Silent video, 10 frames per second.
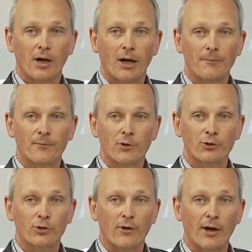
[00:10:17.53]
um, to,
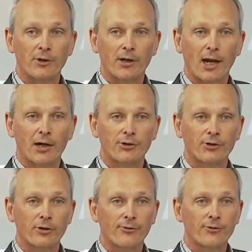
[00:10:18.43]
to craft a
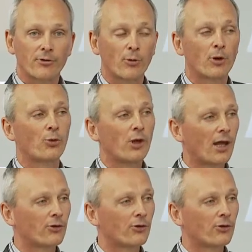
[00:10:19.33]
narrative for what we